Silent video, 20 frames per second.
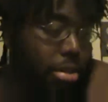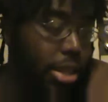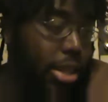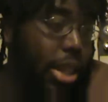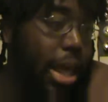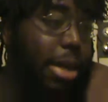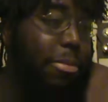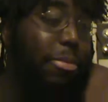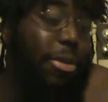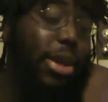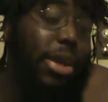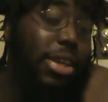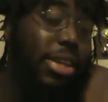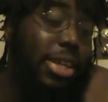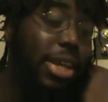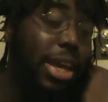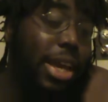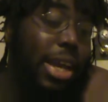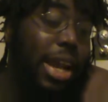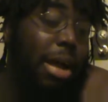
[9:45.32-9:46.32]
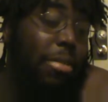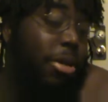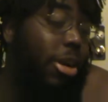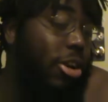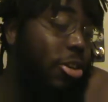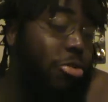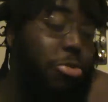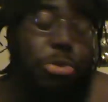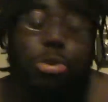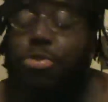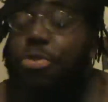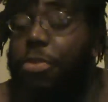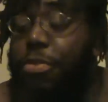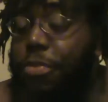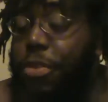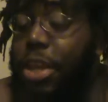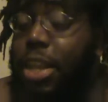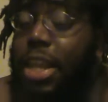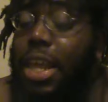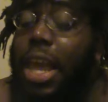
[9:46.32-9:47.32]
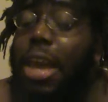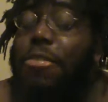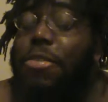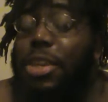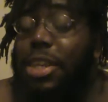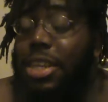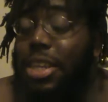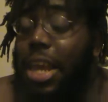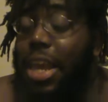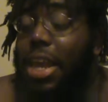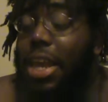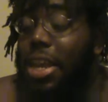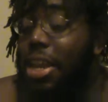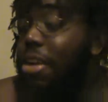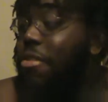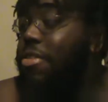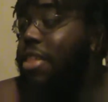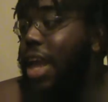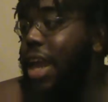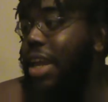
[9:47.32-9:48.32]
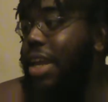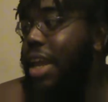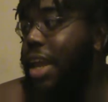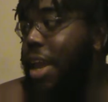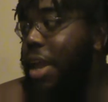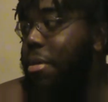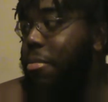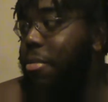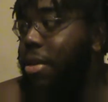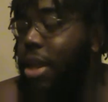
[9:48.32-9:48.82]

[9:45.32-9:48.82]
That being said, I'm going to root for Philly every second of that game.